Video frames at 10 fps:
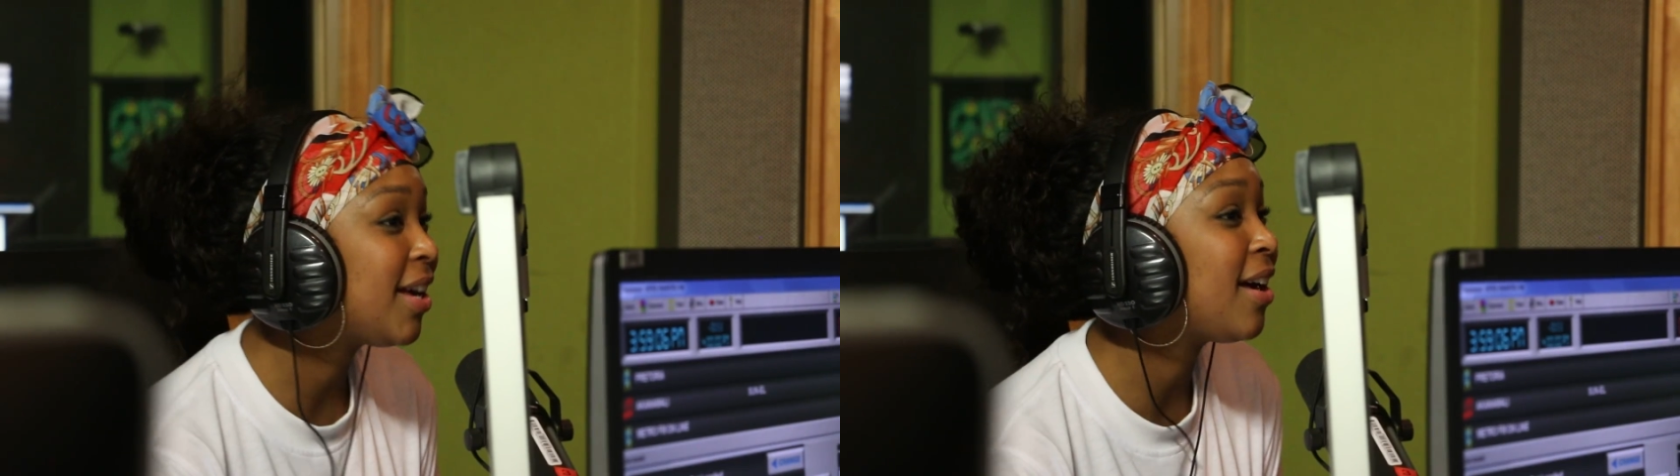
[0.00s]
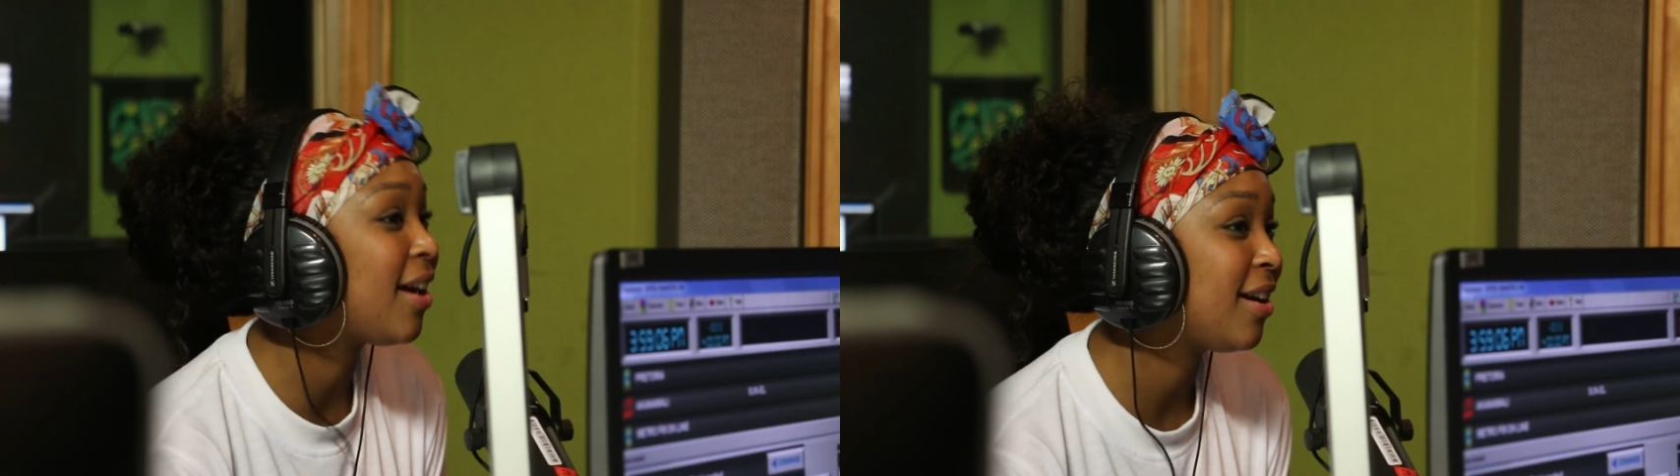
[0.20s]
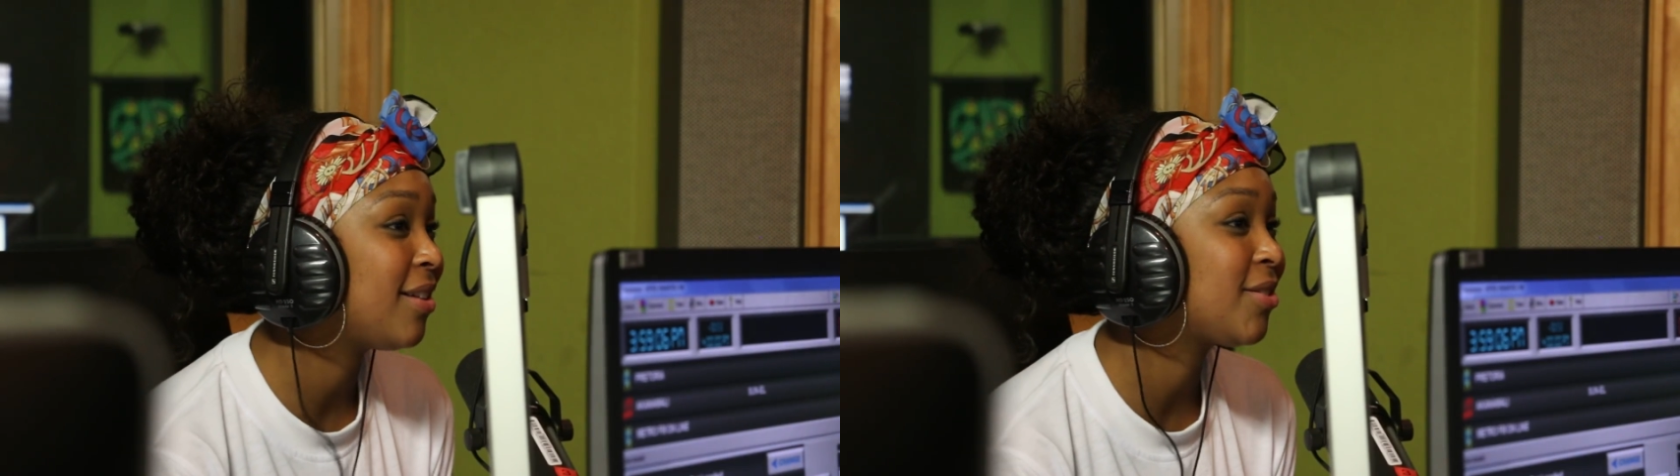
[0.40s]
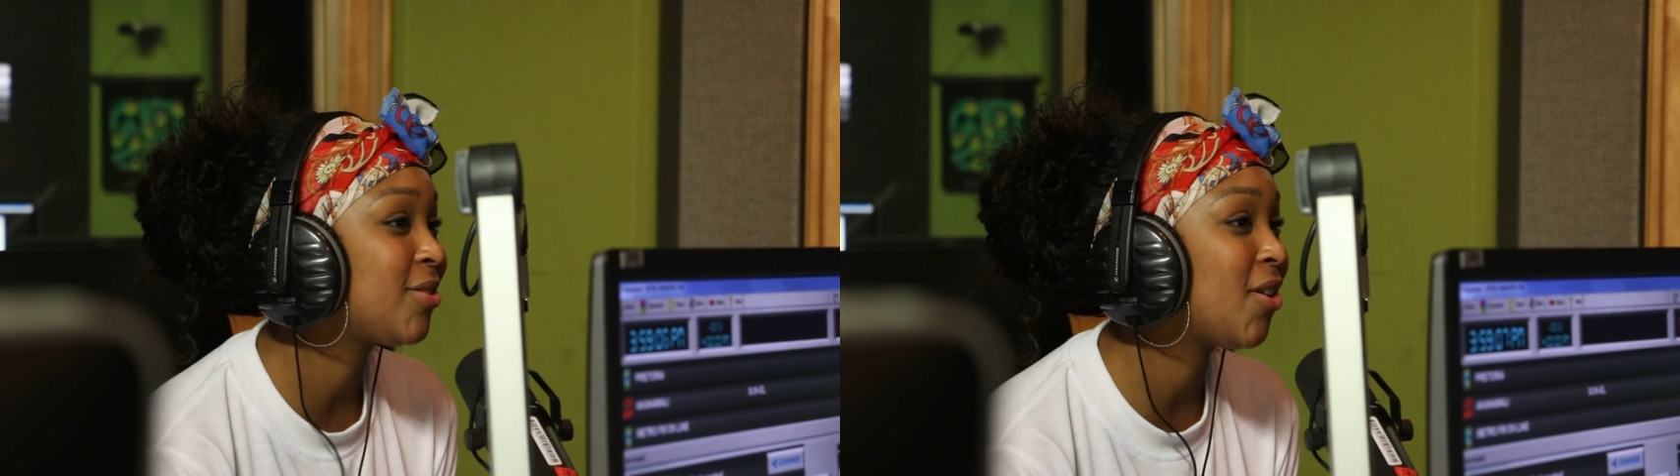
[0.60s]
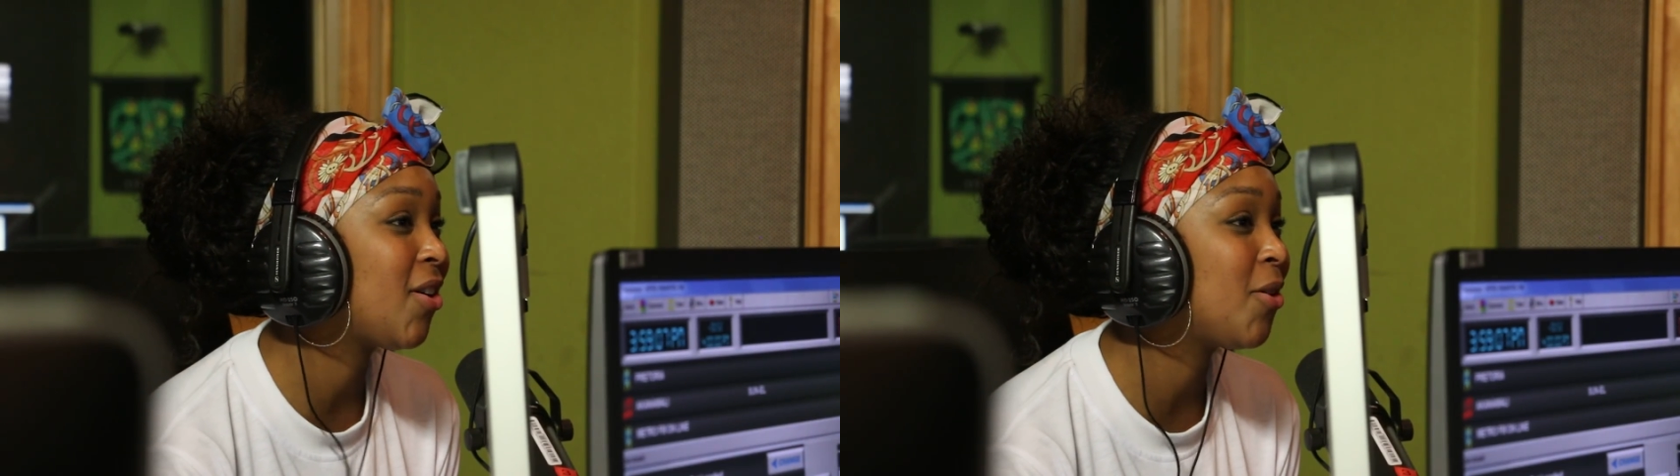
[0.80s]

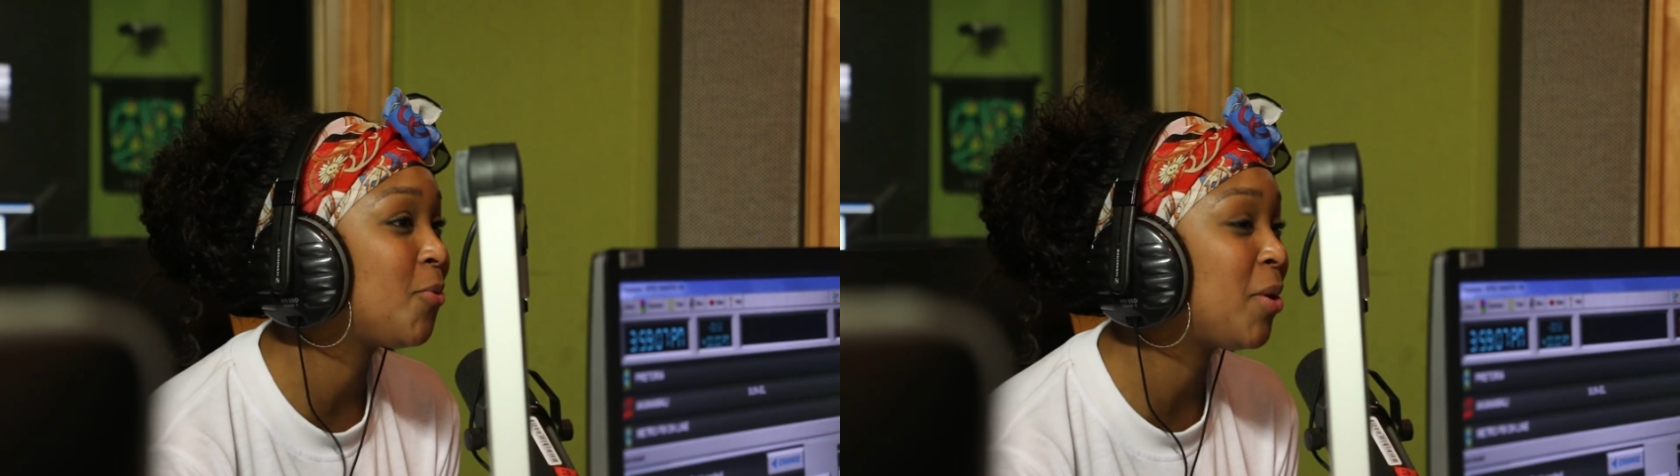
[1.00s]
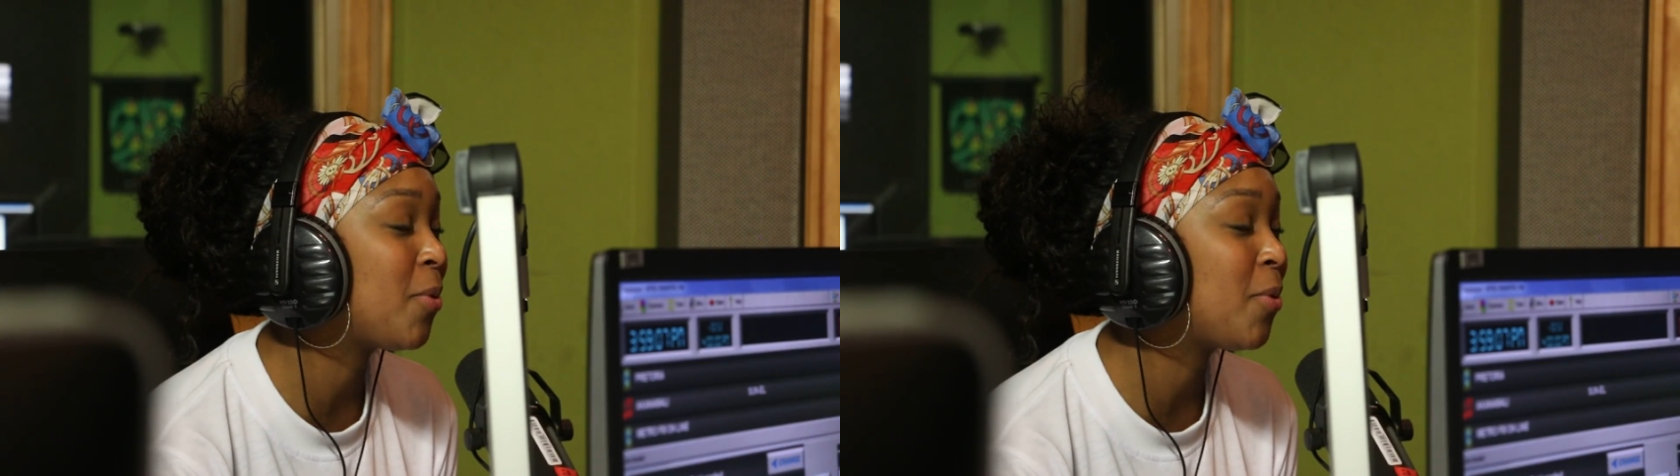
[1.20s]
Yeah. We